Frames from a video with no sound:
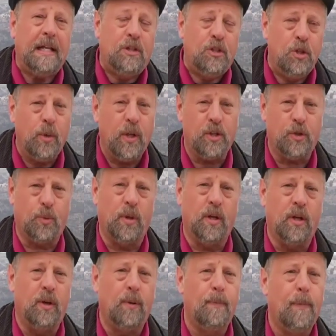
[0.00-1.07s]
to
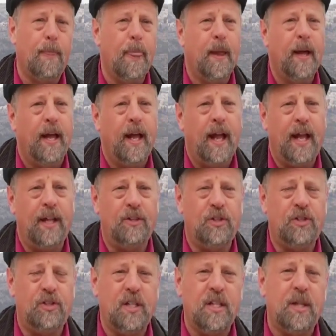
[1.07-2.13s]
Israel and to
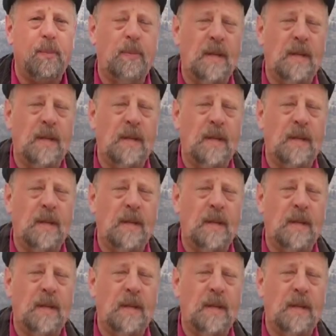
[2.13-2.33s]
see the